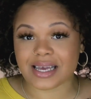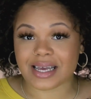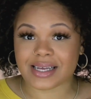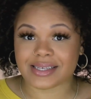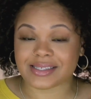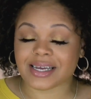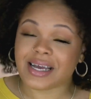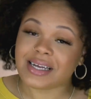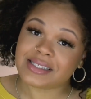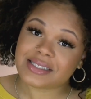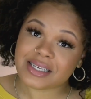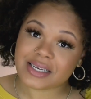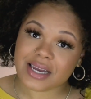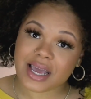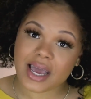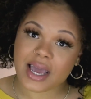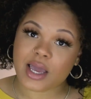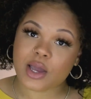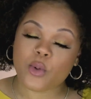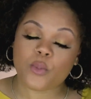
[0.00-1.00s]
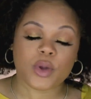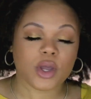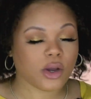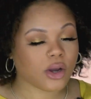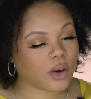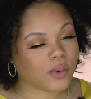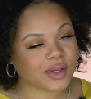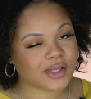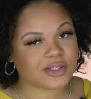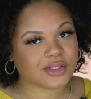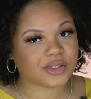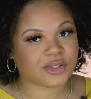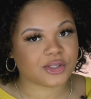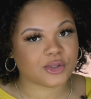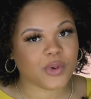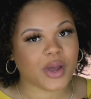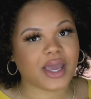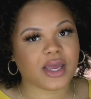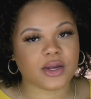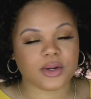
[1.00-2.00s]
and today we are going to
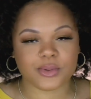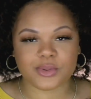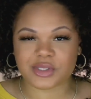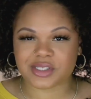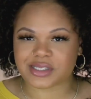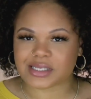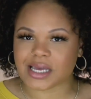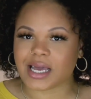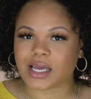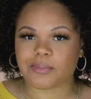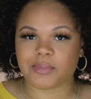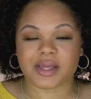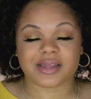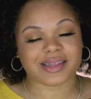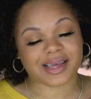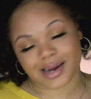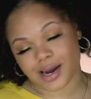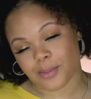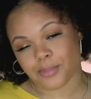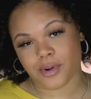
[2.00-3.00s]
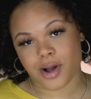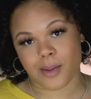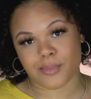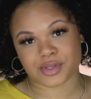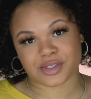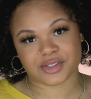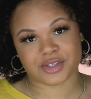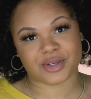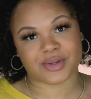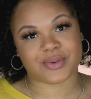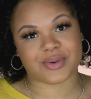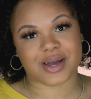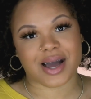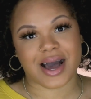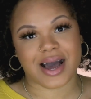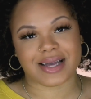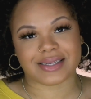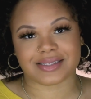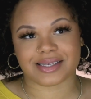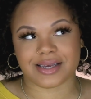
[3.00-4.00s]
do a new segment that I promised to you
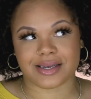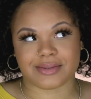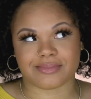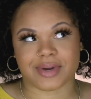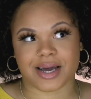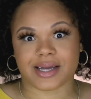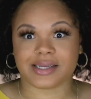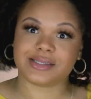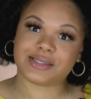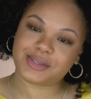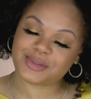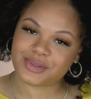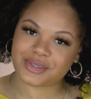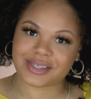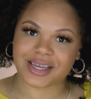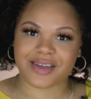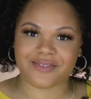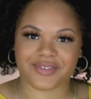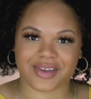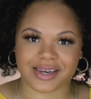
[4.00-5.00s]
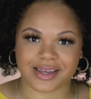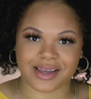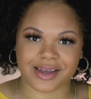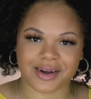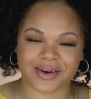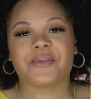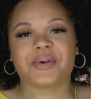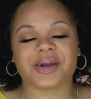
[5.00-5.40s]
guys in my Tuesday video.